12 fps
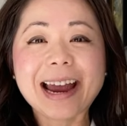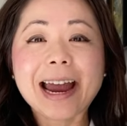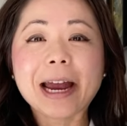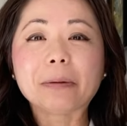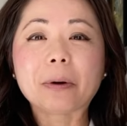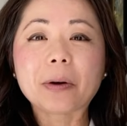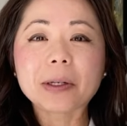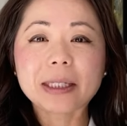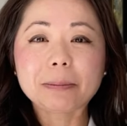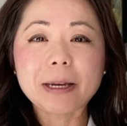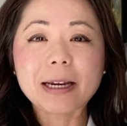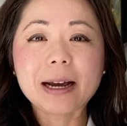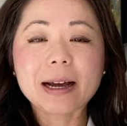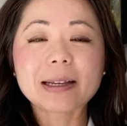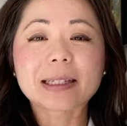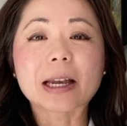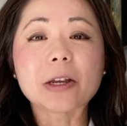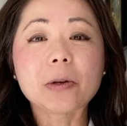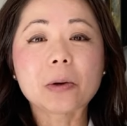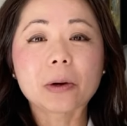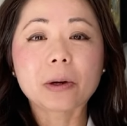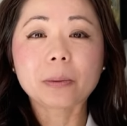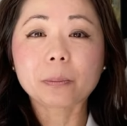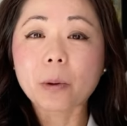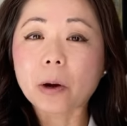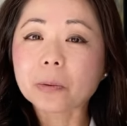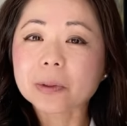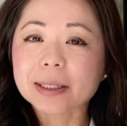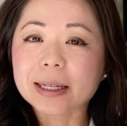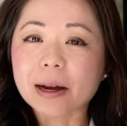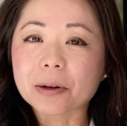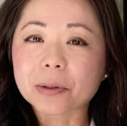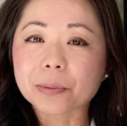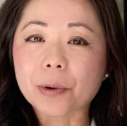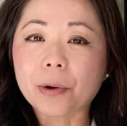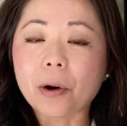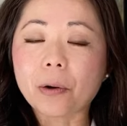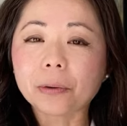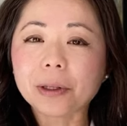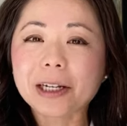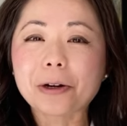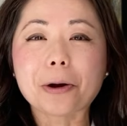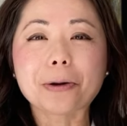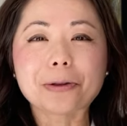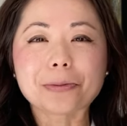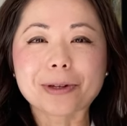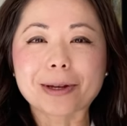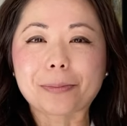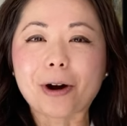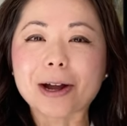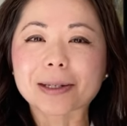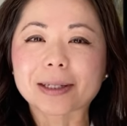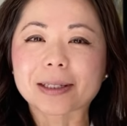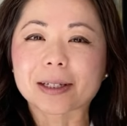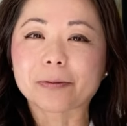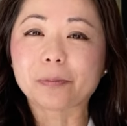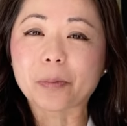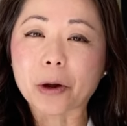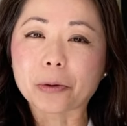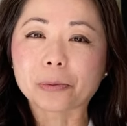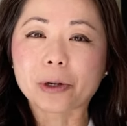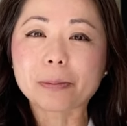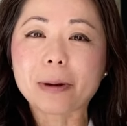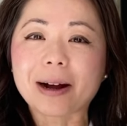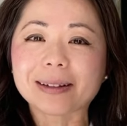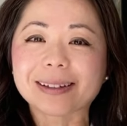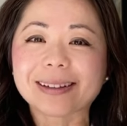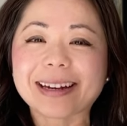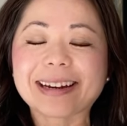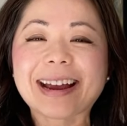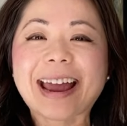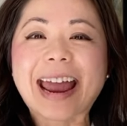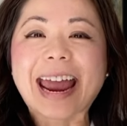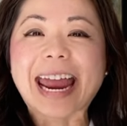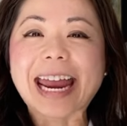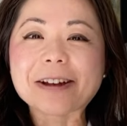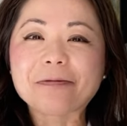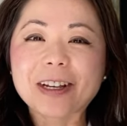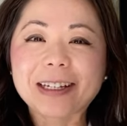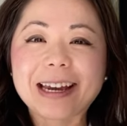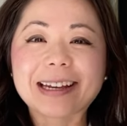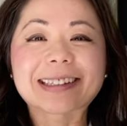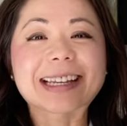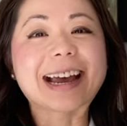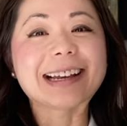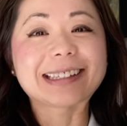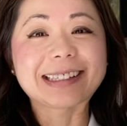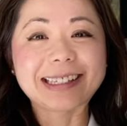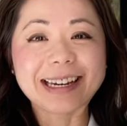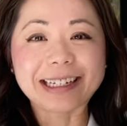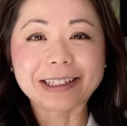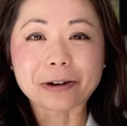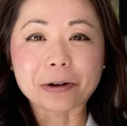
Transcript: Well, it's because your bone cells will only go through the process of bone remodeling if it gets a signal